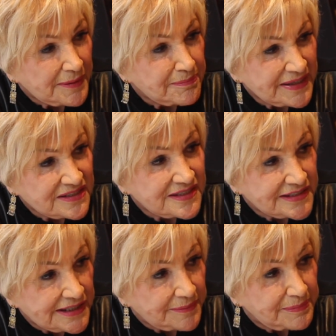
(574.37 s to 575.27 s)
my
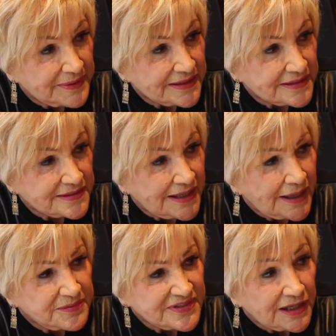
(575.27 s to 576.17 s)
biggest tip is
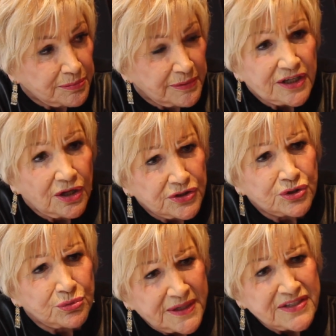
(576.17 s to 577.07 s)
come celebrate all
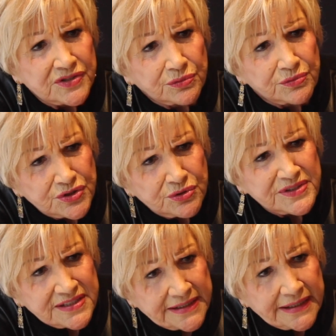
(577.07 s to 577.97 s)
your wins at Ruth's Chris